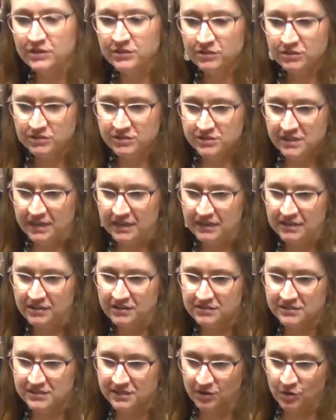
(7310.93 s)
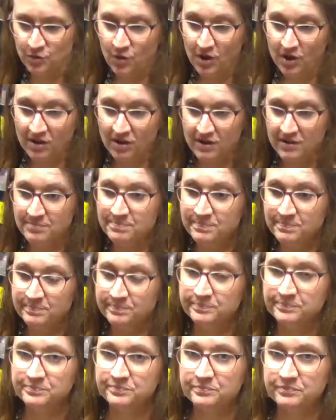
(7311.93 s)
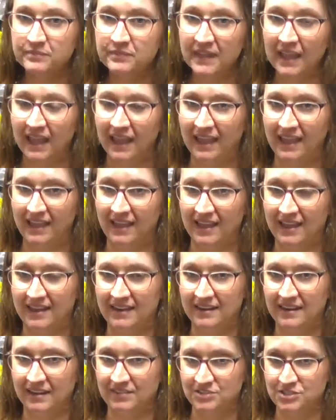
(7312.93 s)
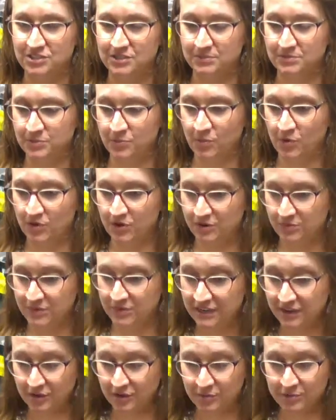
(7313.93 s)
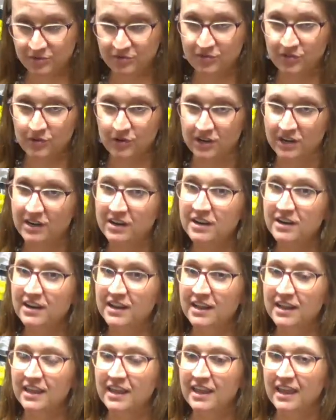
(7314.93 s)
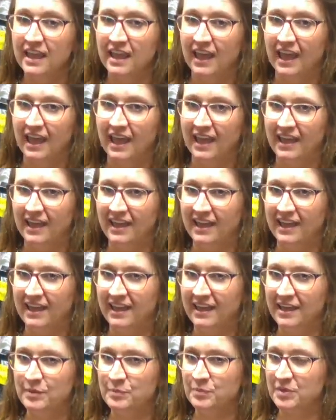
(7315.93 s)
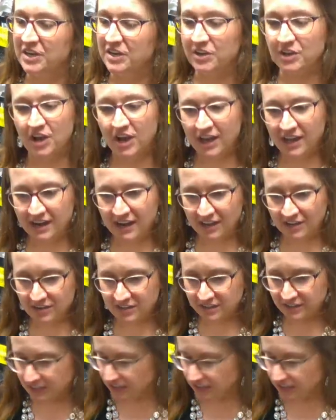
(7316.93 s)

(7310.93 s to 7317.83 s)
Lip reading: of the girls on here is in Guam, and I've shipped to Puerto Rico before, but not out of the